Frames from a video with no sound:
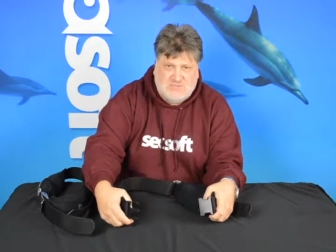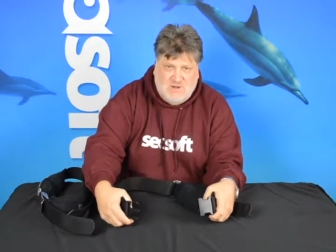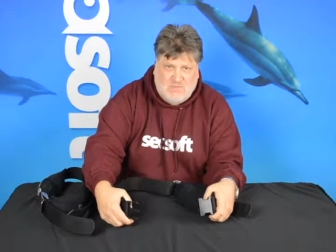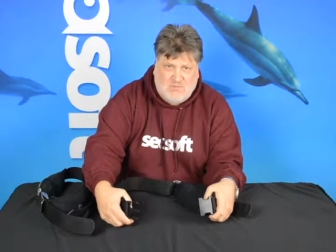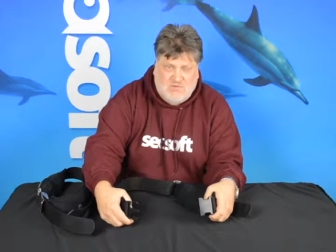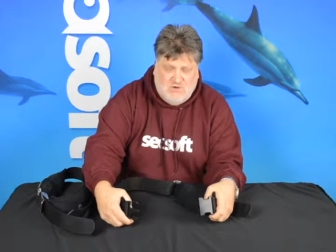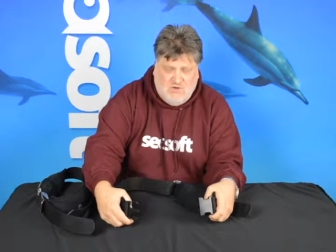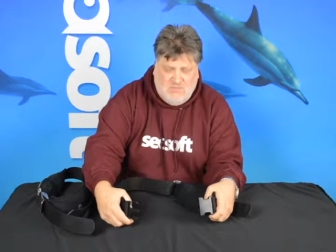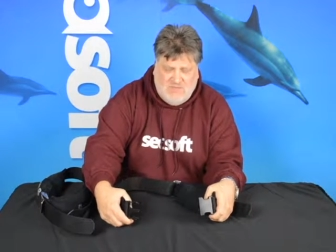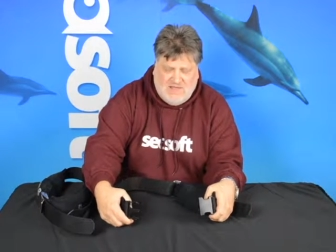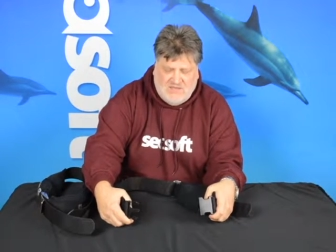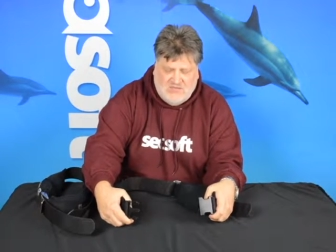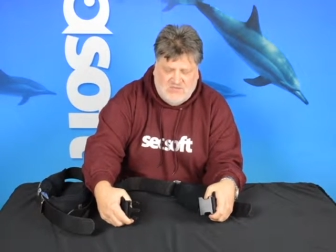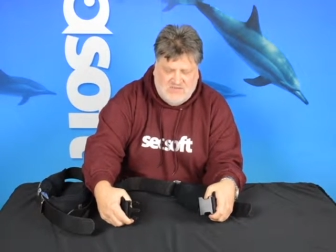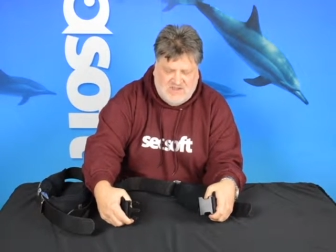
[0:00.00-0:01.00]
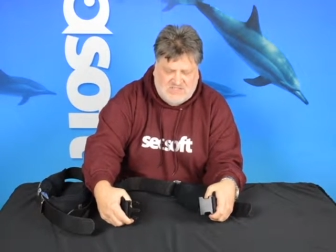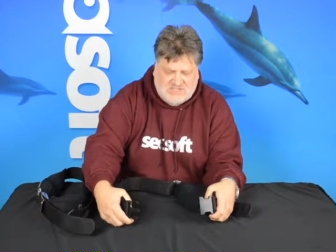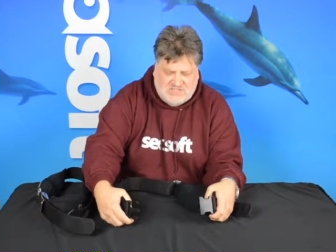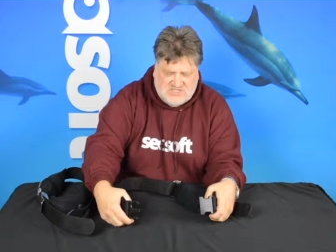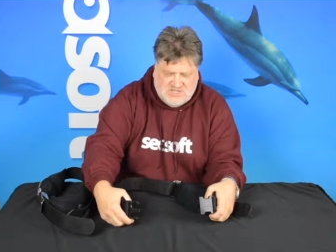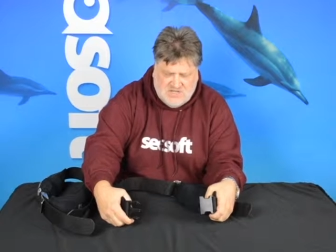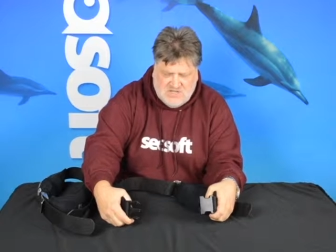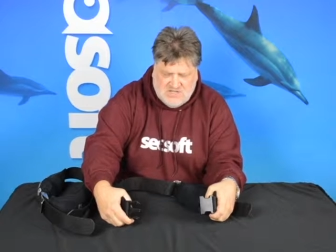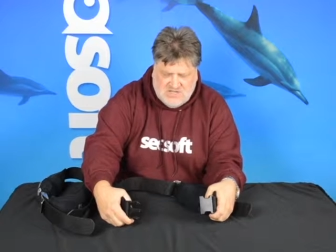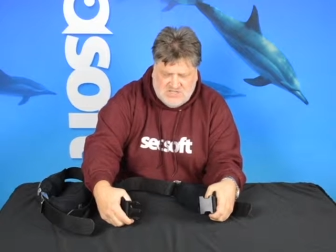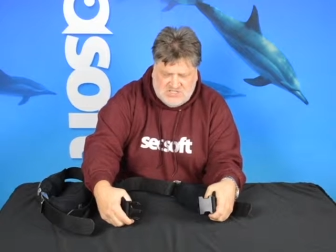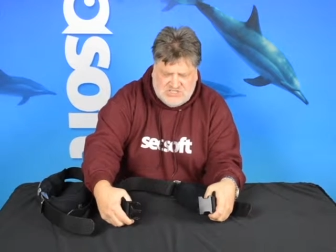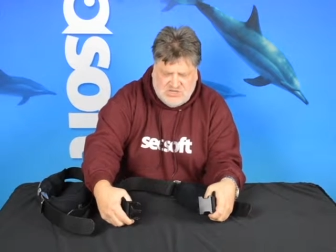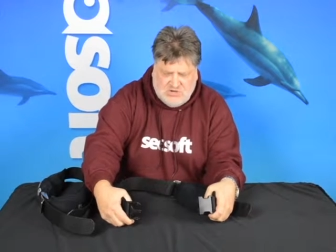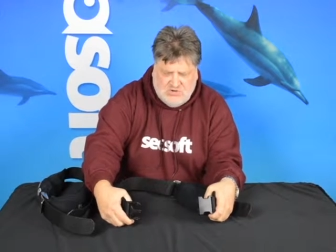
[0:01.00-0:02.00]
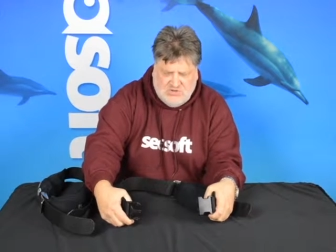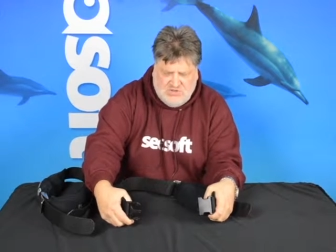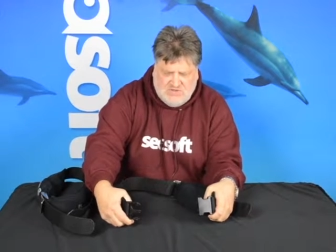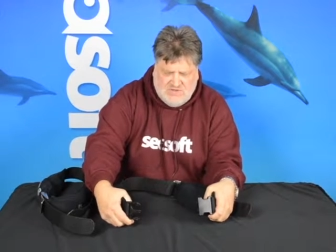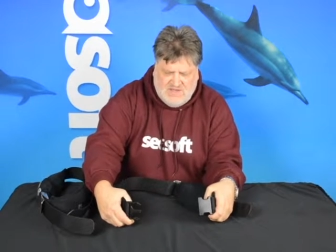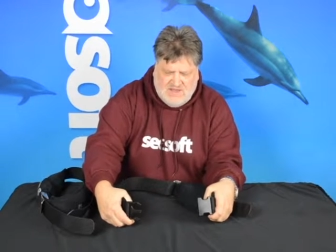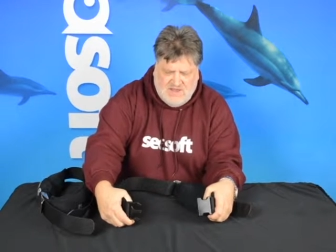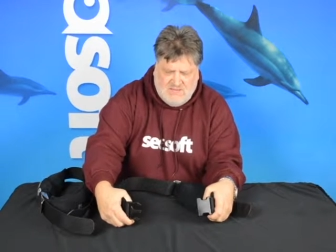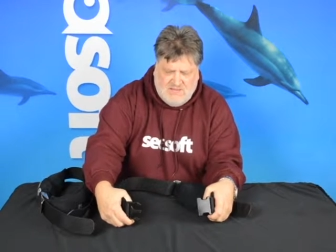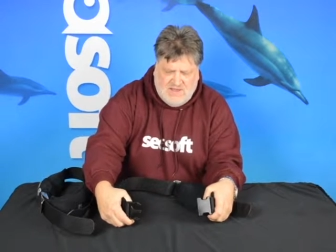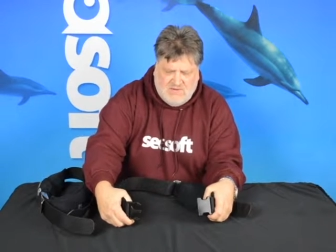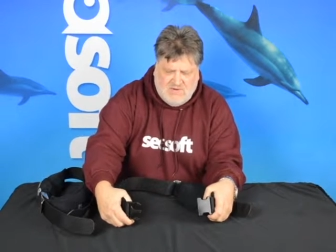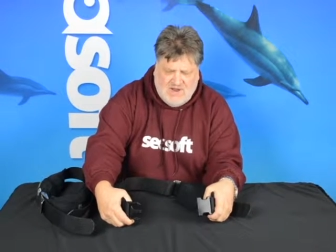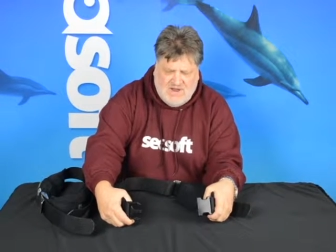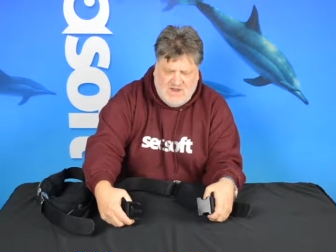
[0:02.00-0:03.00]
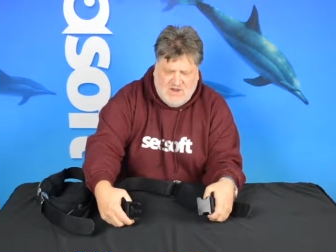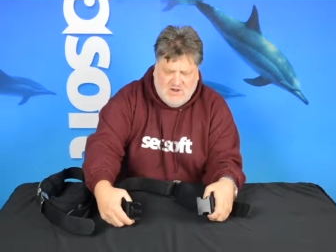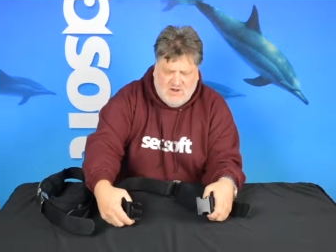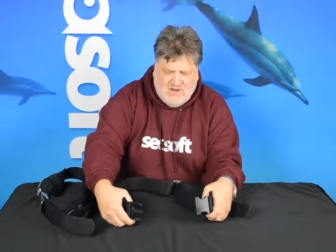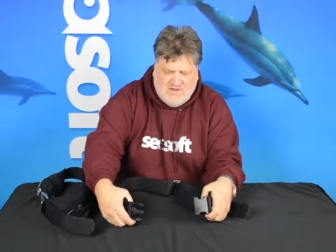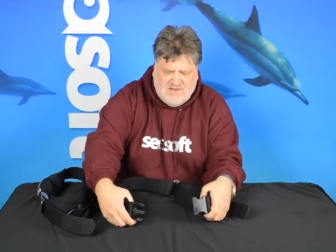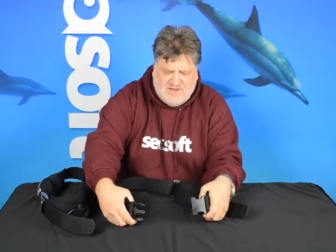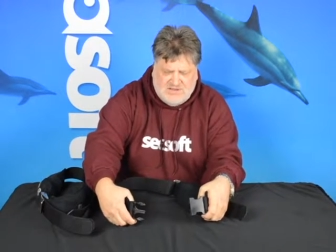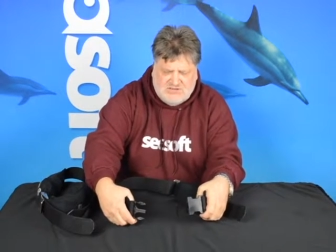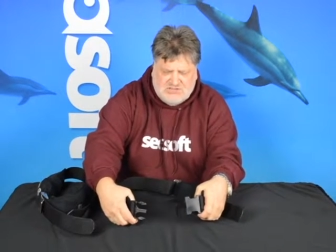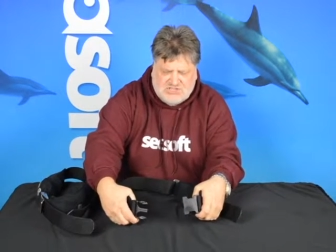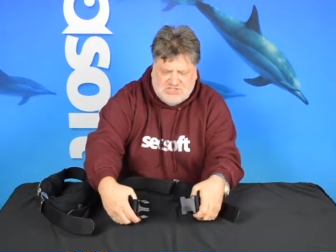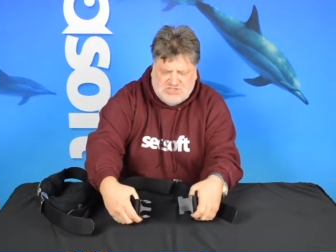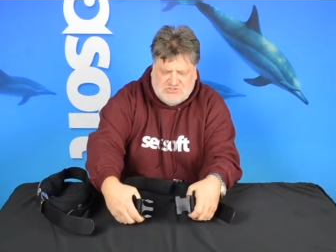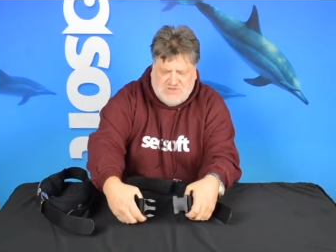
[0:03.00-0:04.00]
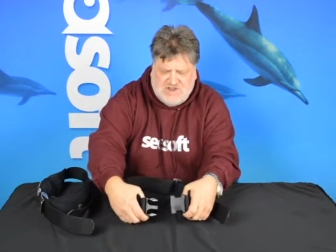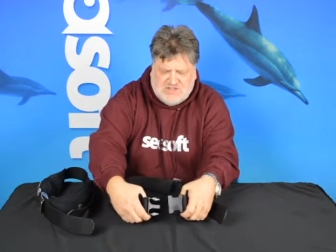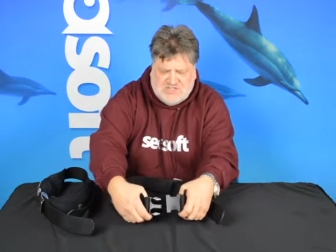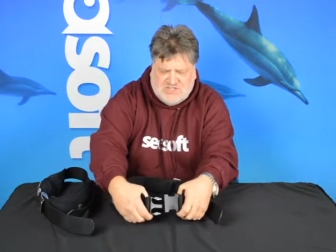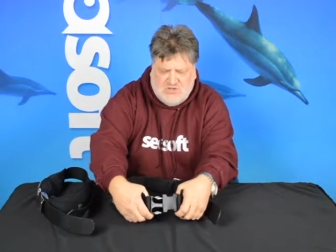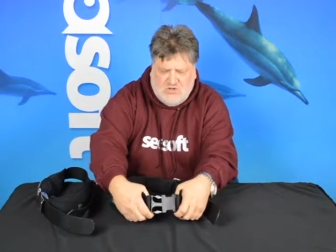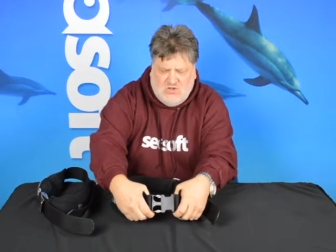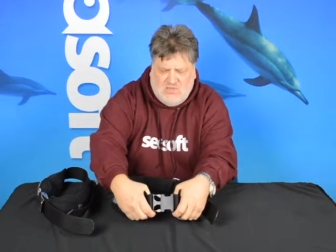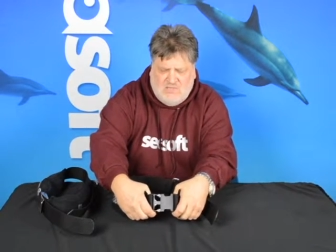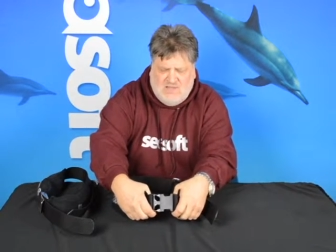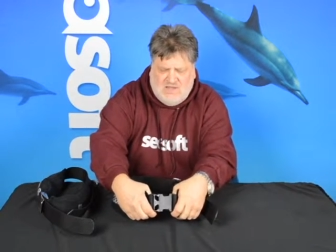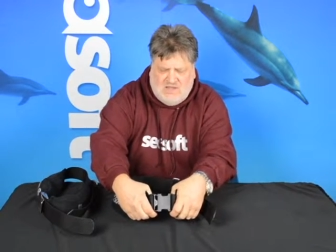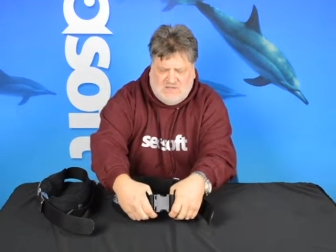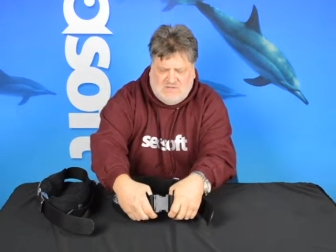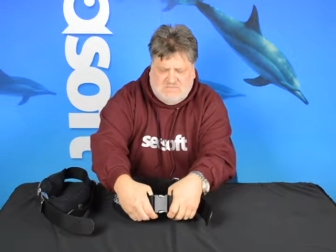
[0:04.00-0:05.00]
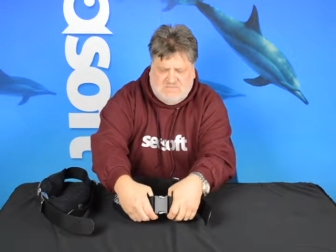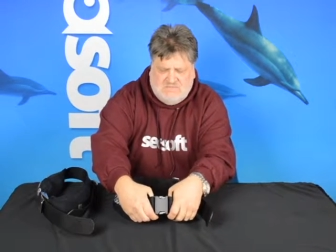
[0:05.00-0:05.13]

Remember, the whole belt stretches, so you get it about right here, and then you just stretch the whole belt